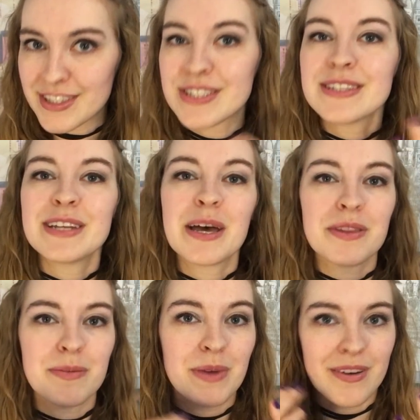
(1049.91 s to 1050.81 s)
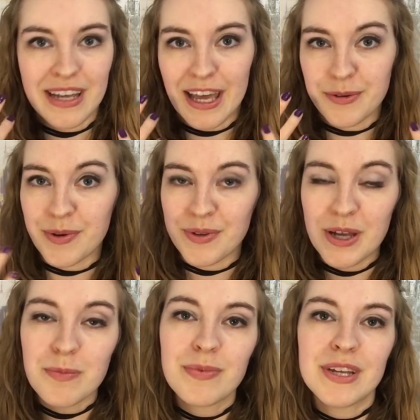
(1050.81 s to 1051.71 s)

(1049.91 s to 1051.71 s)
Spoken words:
This is not the bear I had growing up.